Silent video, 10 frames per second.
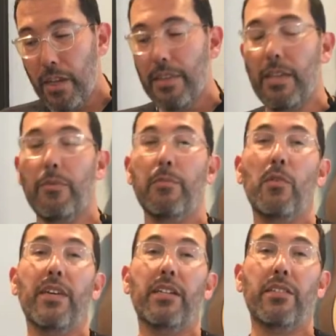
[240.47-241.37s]
Then we're
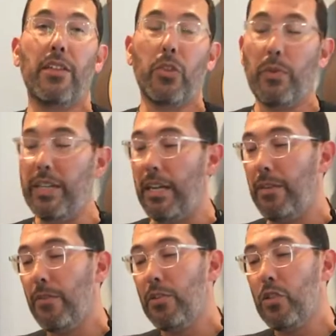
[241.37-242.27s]
moving into the 3. Now the
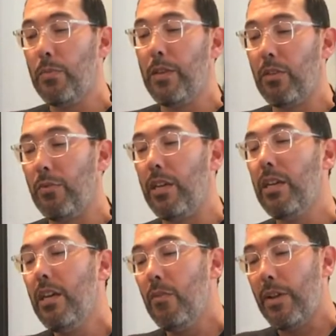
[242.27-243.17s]
first grouping 3,
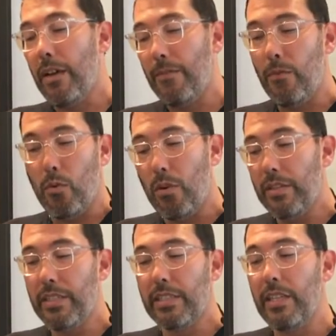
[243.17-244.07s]
we have 4
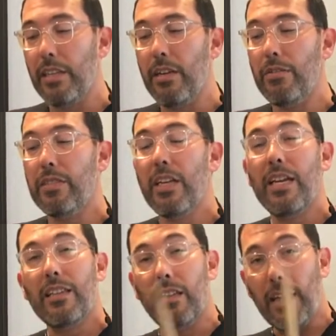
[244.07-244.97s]
16th notes.
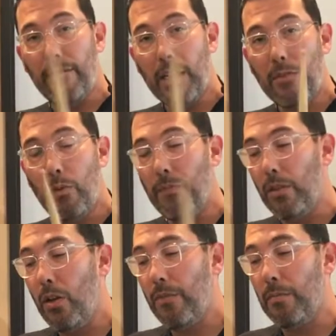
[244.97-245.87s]
The left hand will
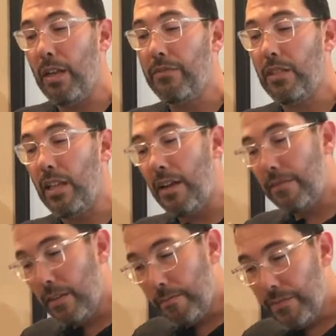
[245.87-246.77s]
flow from left to left
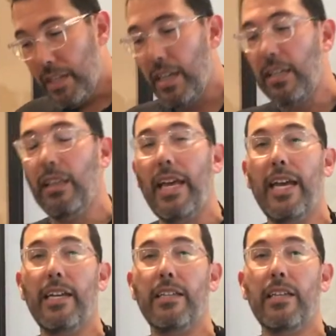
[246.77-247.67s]
and
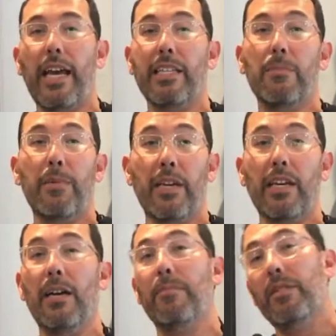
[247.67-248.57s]
land as a
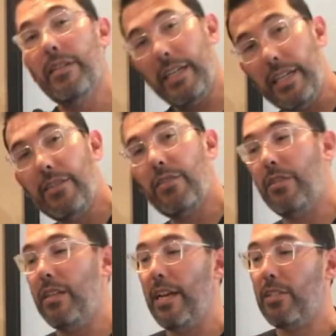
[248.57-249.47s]
pickup into the
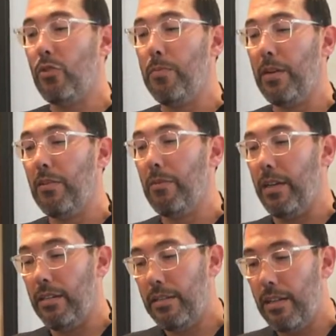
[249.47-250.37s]
next grouping of 3.
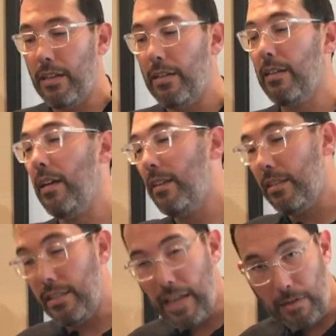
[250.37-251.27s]
Da da da da,
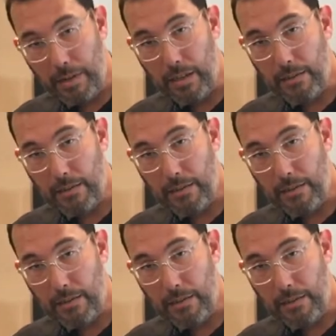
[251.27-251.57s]
downbeat.